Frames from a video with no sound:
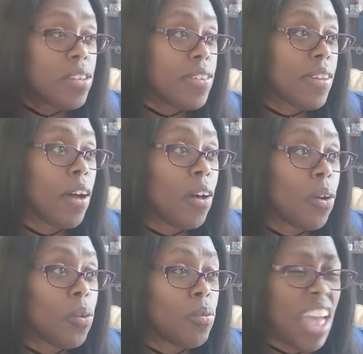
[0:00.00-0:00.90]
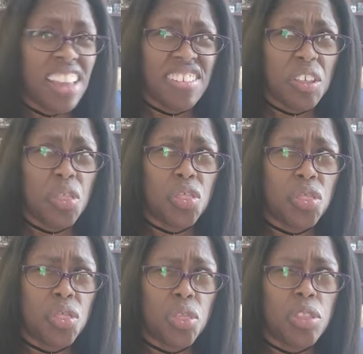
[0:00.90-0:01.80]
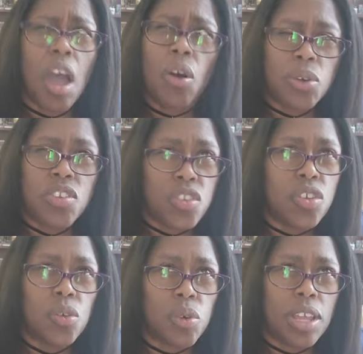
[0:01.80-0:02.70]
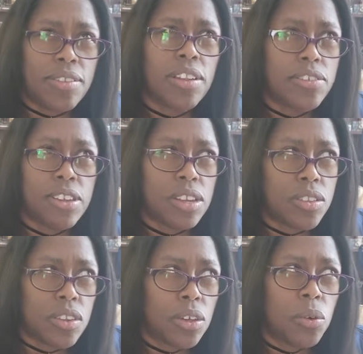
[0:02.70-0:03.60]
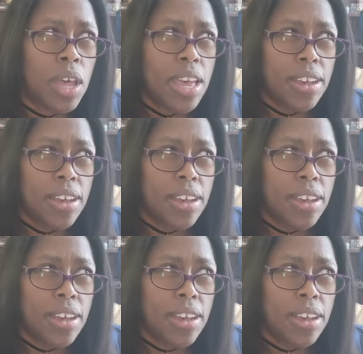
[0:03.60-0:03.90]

So actually, no, it's two. It's legit two.